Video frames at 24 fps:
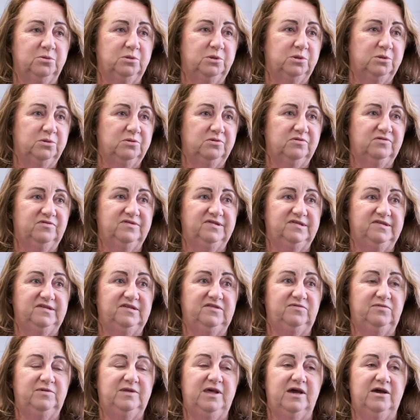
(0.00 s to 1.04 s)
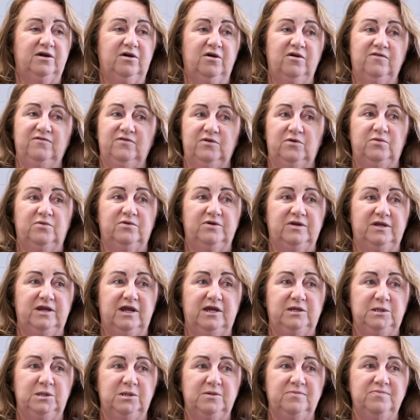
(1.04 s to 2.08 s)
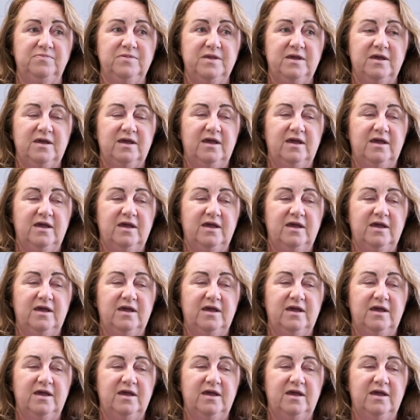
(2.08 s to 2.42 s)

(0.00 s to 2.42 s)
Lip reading: tool to assist with our COVID coordination,